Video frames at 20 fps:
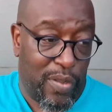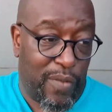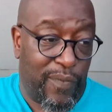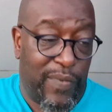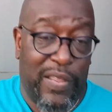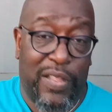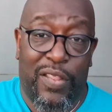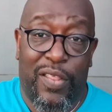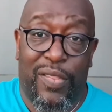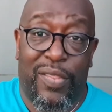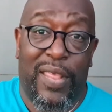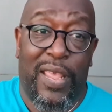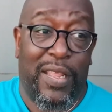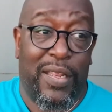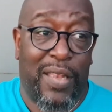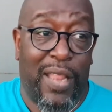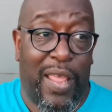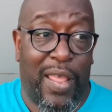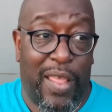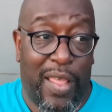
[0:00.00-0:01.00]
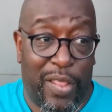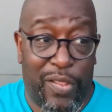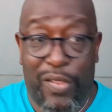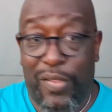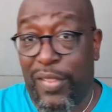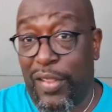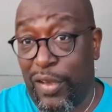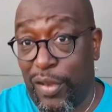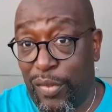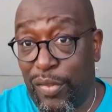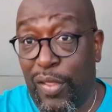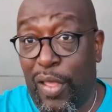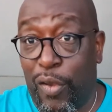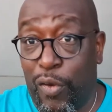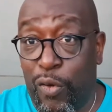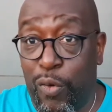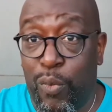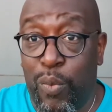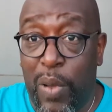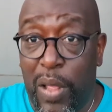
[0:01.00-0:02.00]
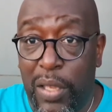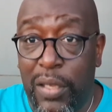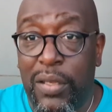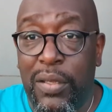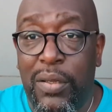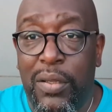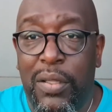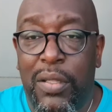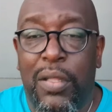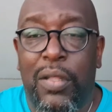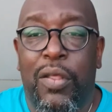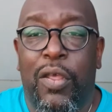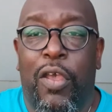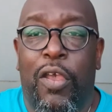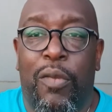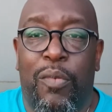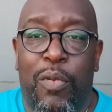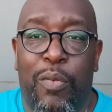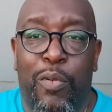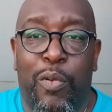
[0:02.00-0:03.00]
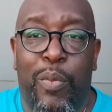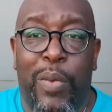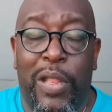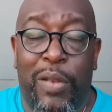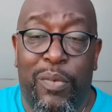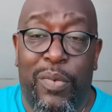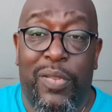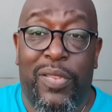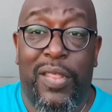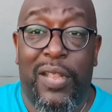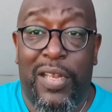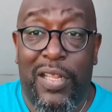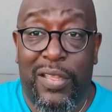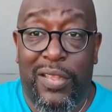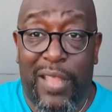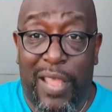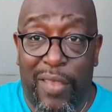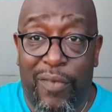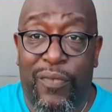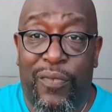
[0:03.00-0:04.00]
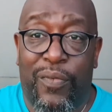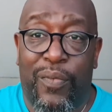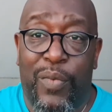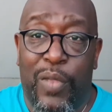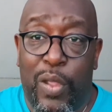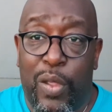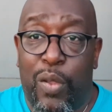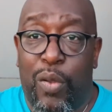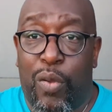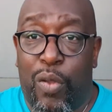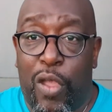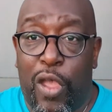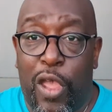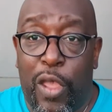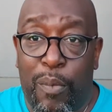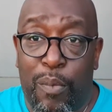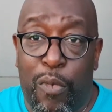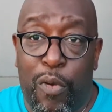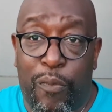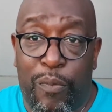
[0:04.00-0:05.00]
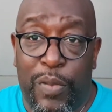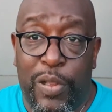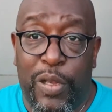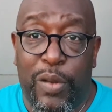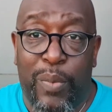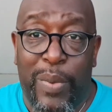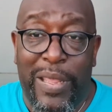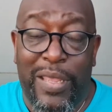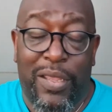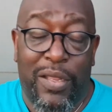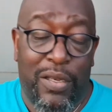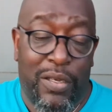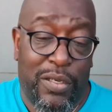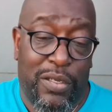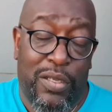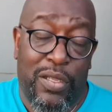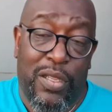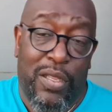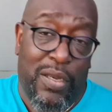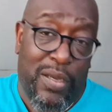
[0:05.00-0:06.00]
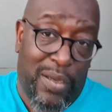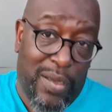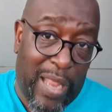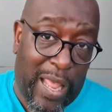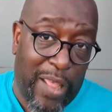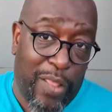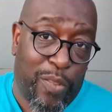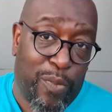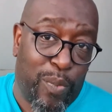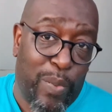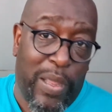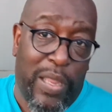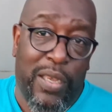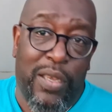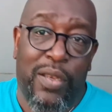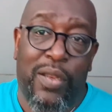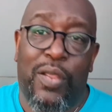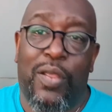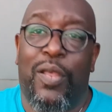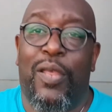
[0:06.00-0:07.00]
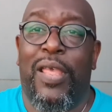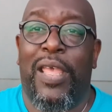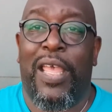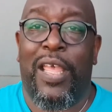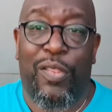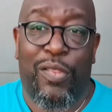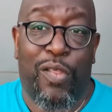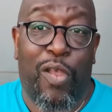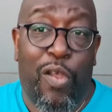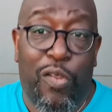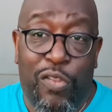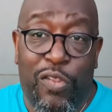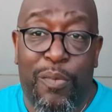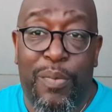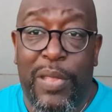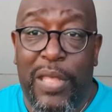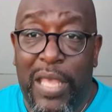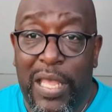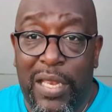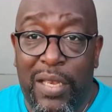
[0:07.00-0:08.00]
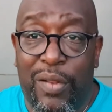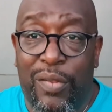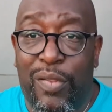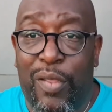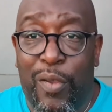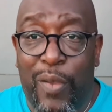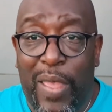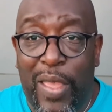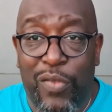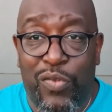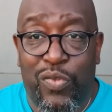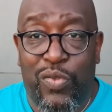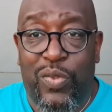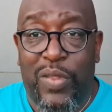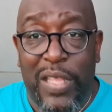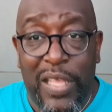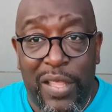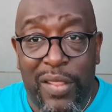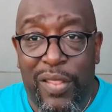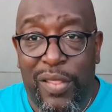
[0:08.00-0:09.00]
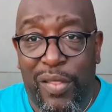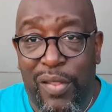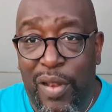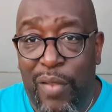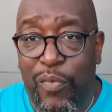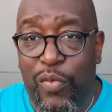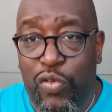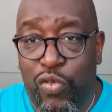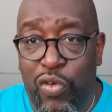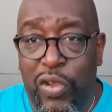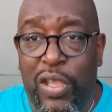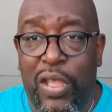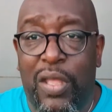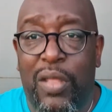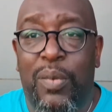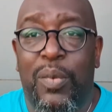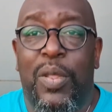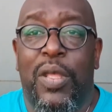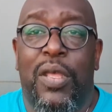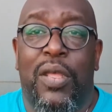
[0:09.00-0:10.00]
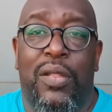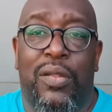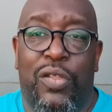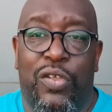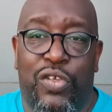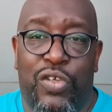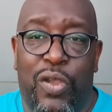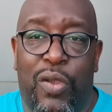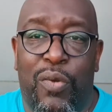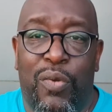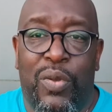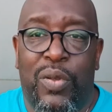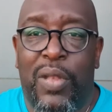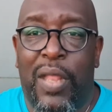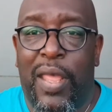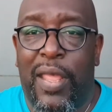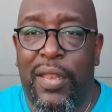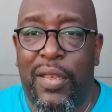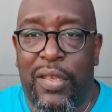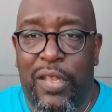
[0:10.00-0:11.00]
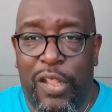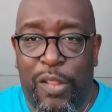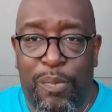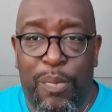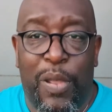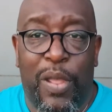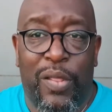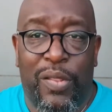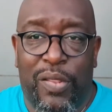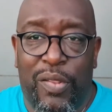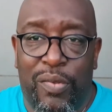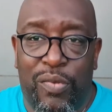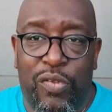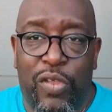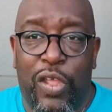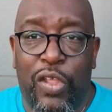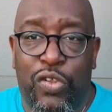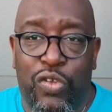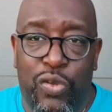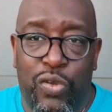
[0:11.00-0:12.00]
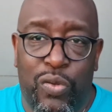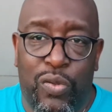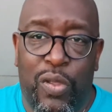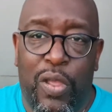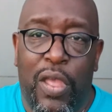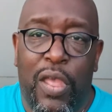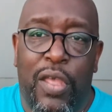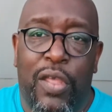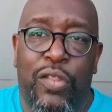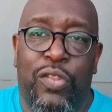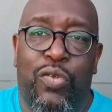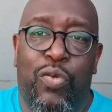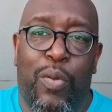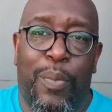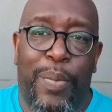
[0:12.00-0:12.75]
thing to say that, as I said in cycle one, number one was said the death of being awakened, that's when it starts to begin. So as this is another trigger to show that this person's due to